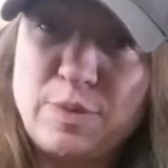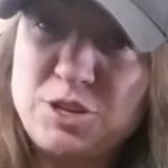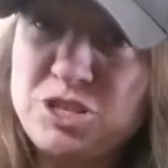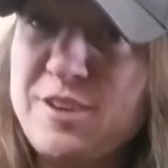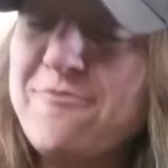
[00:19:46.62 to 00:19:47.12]

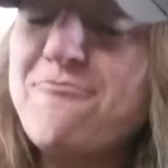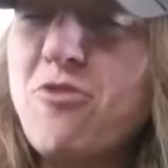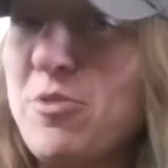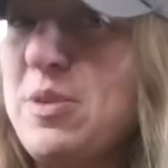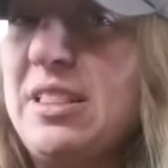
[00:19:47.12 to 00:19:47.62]
specially
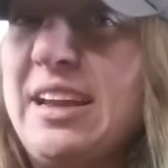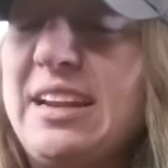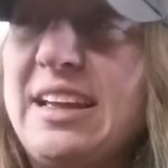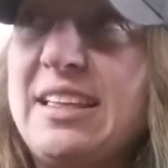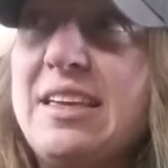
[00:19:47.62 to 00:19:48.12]

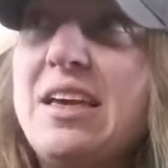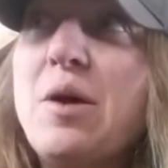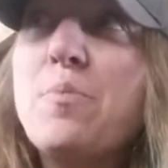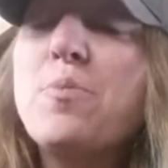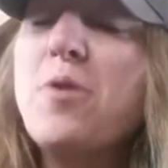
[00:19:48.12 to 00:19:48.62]
formulated
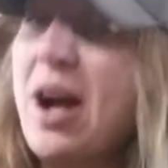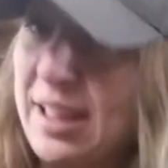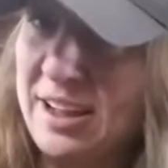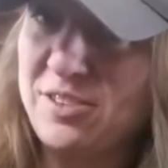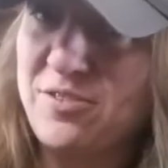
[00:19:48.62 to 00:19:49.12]

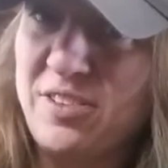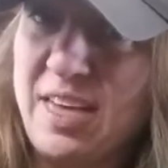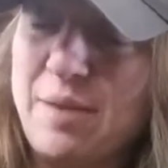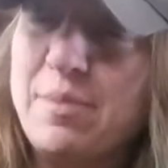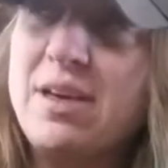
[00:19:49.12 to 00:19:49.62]
product for
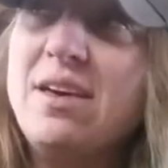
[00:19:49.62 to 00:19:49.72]
them.